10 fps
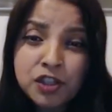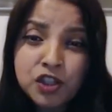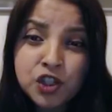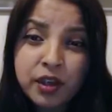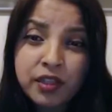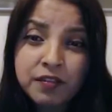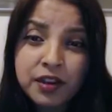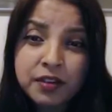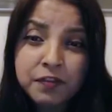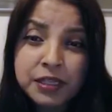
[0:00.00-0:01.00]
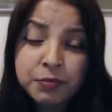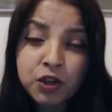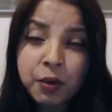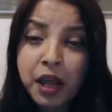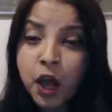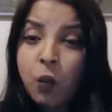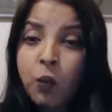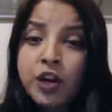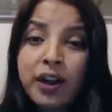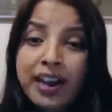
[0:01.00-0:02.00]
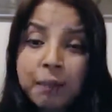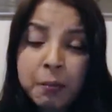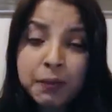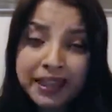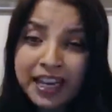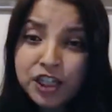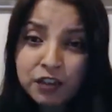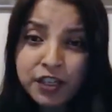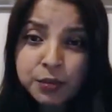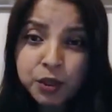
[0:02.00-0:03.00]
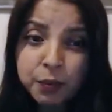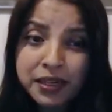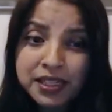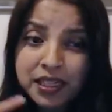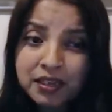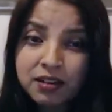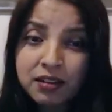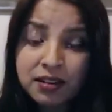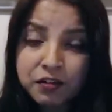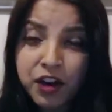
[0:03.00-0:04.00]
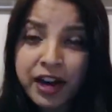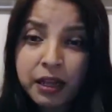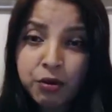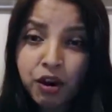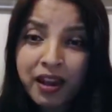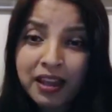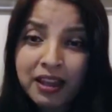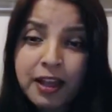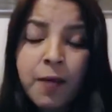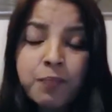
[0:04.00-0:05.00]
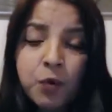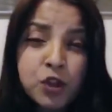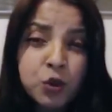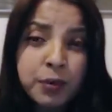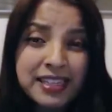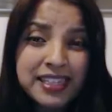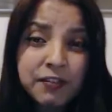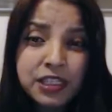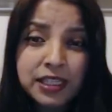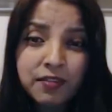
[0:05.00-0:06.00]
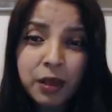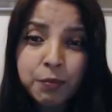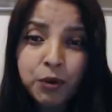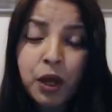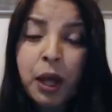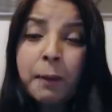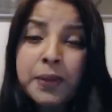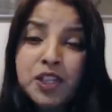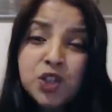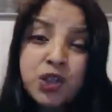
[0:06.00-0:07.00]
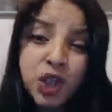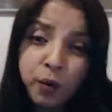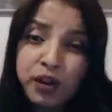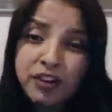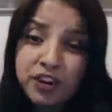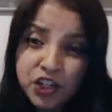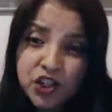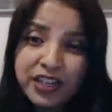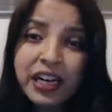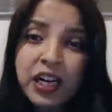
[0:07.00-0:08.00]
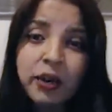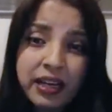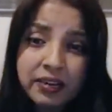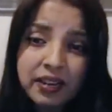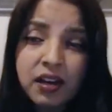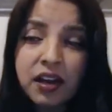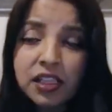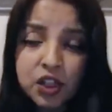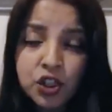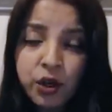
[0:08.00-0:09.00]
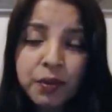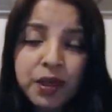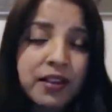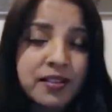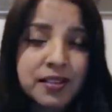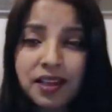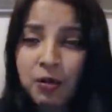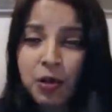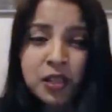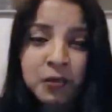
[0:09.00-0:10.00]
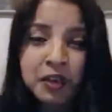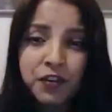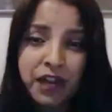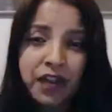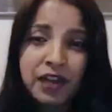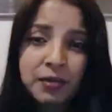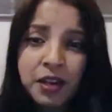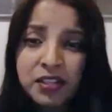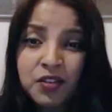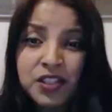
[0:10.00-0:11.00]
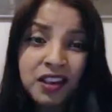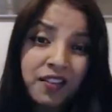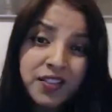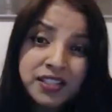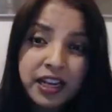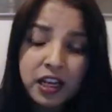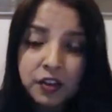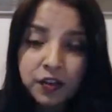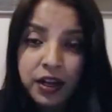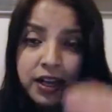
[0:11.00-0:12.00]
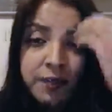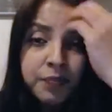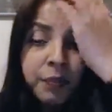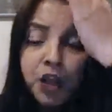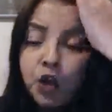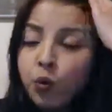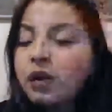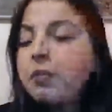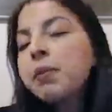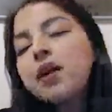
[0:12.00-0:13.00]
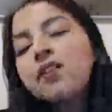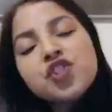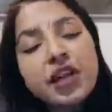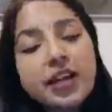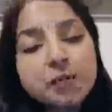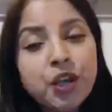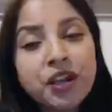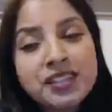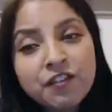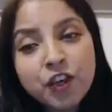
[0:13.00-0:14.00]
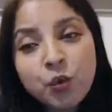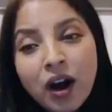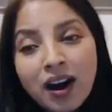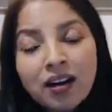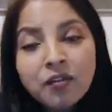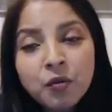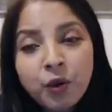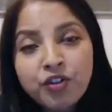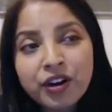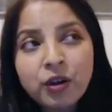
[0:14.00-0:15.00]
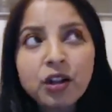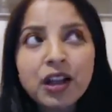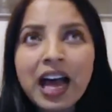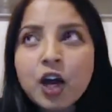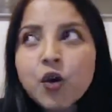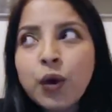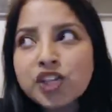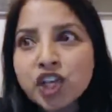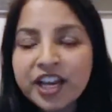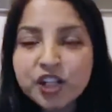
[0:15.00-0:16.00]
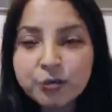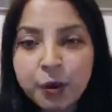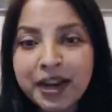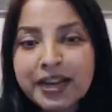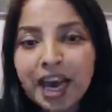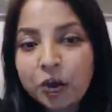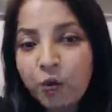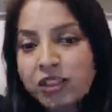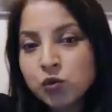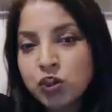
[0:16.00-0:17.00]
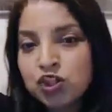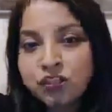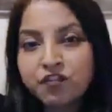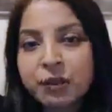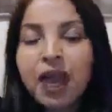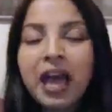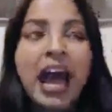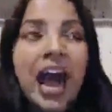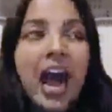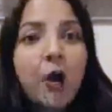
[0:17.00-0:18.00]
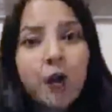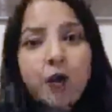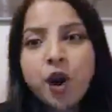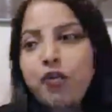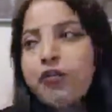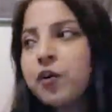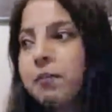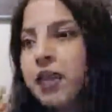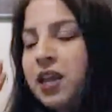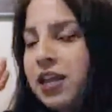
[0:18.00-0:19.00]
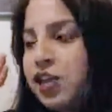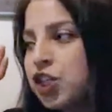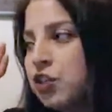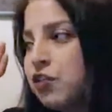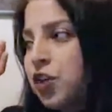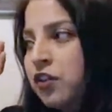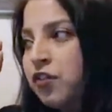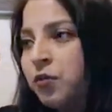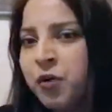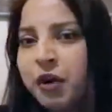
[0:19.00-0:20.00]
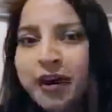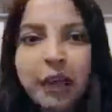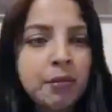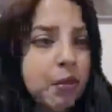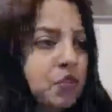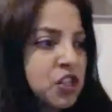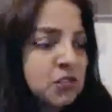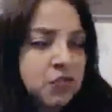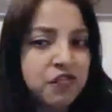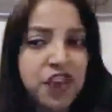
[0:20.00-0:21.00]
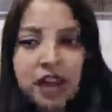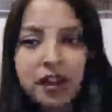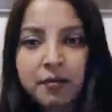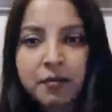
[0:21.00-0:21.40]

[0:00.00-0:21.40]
ask to join the Facebook group. We don't let people into the Facebook group until the Friday prior, which will be the 17th of April. But do go and register now and then ask to join, because otherwise you may forget, because obviously life does take over. But you want to be part of this challenge, because if you are wondering, how do I change my mind? How do I switch the flip? How do I go from being into, from where I am at the moment, which is fear